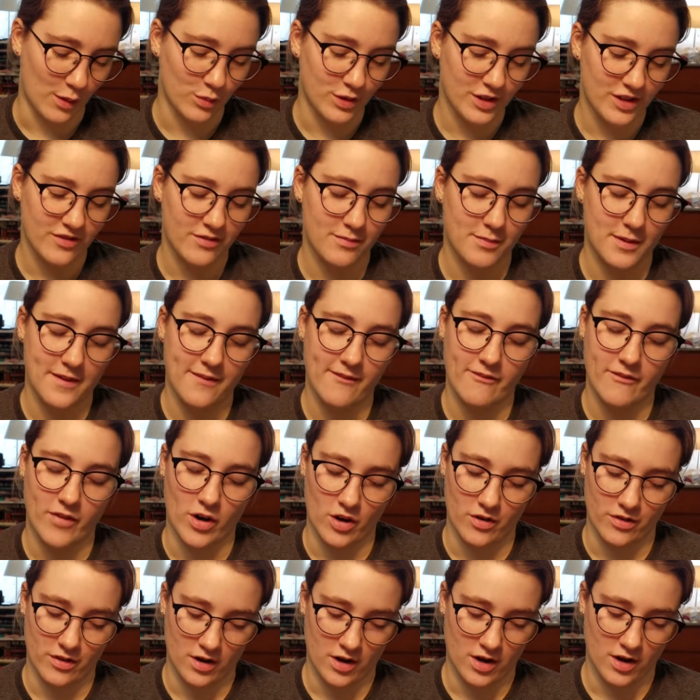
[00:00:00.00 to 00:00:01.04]
I would have been
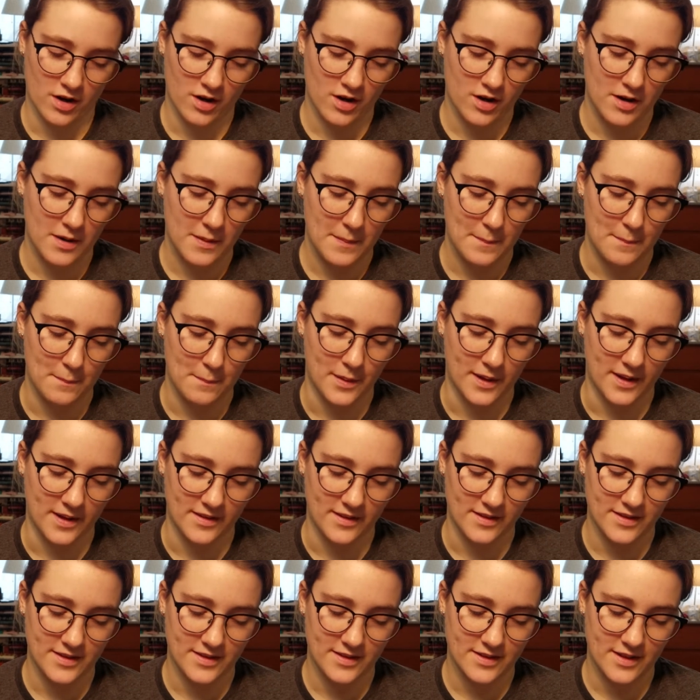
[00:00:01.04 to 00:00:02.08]
further,
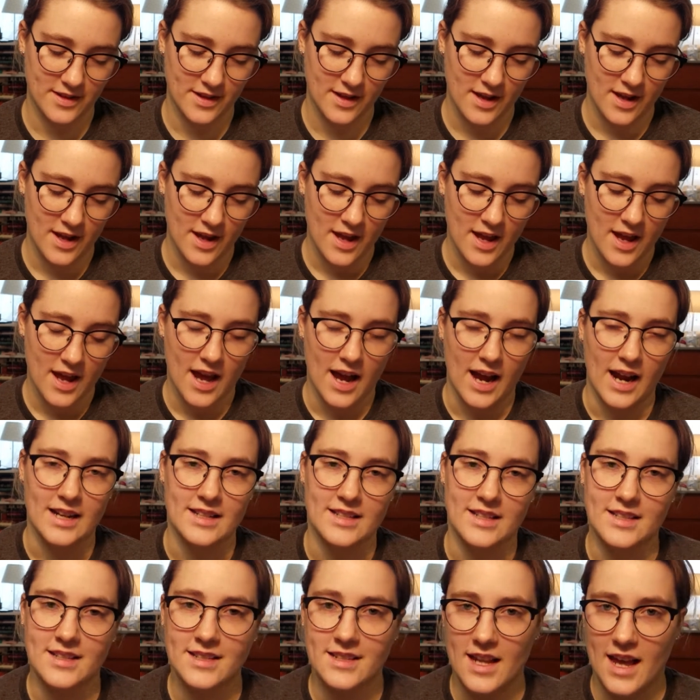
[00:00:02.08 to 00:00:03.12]
but I
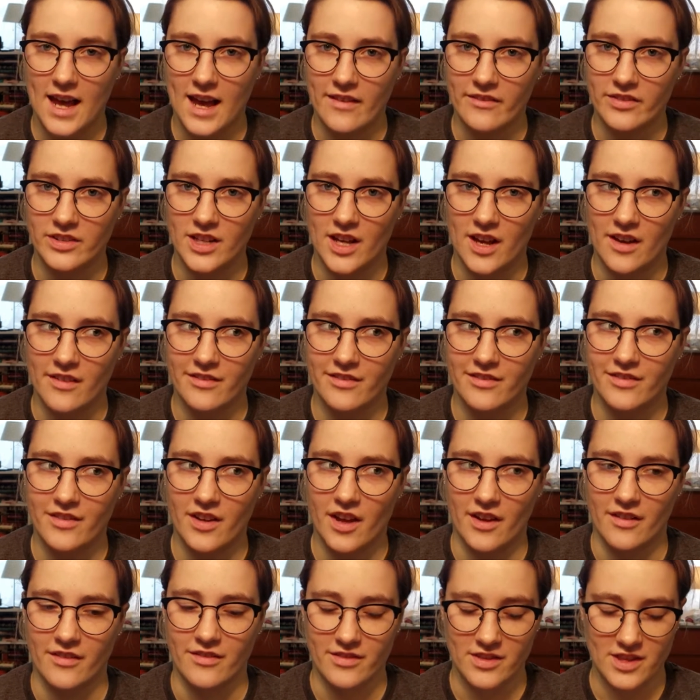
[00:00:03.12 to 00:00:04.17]
didn't have enough
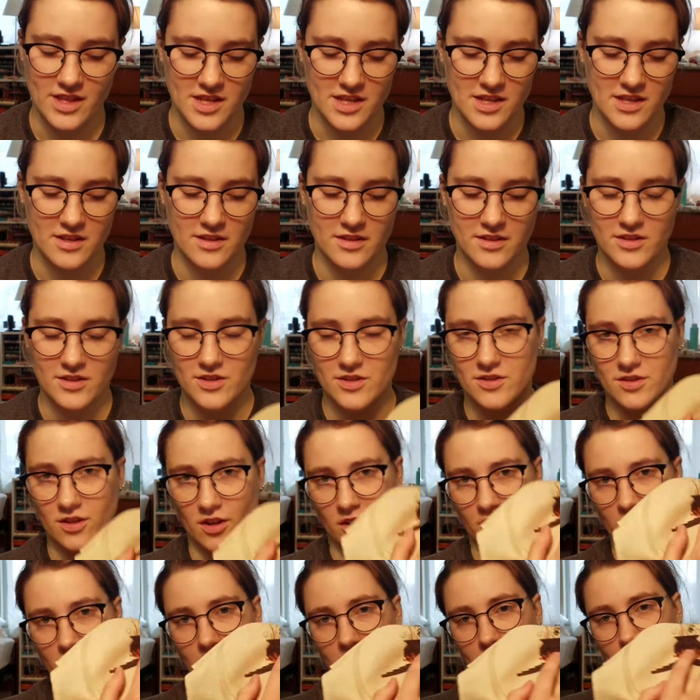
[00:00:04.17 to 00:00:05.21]
of the
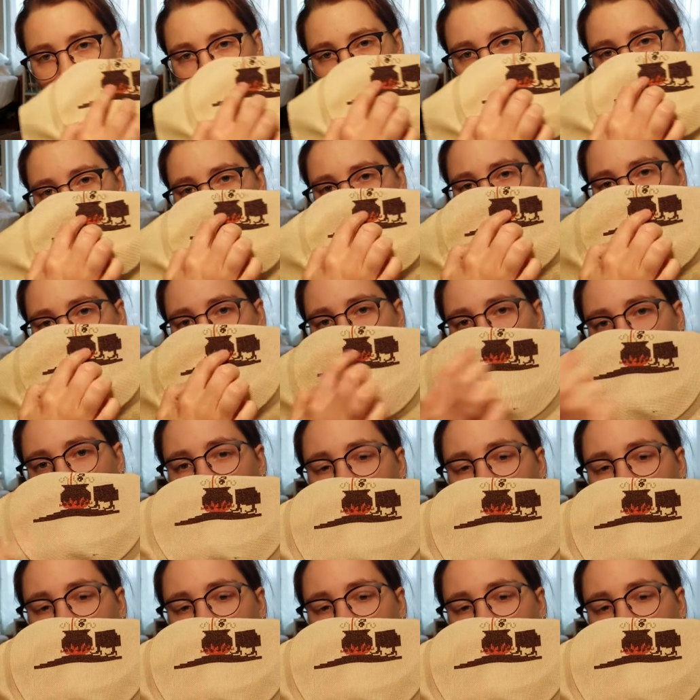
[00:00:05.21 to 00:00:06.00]
dark color.